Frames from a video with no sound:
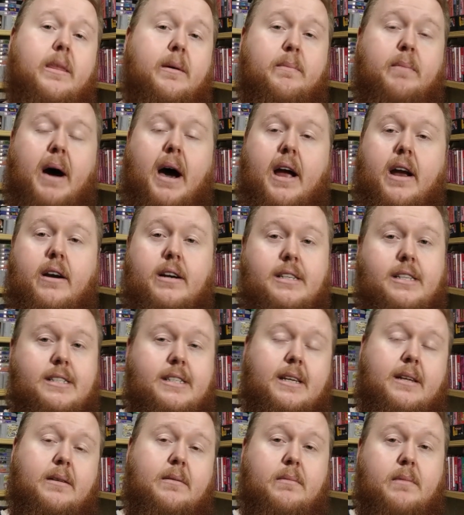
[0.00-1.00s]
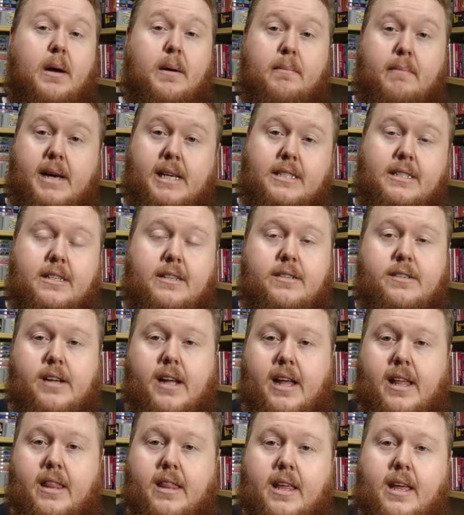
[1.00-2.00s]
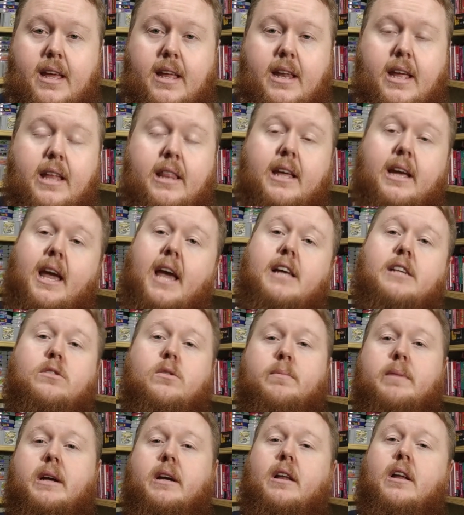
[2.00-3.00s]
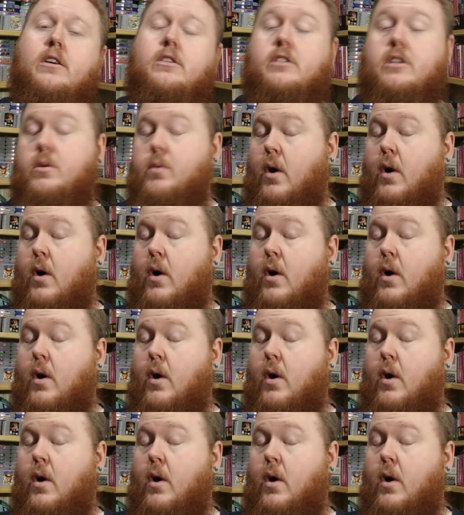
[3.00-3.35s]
the buyer is sent a message and then the case will be closed.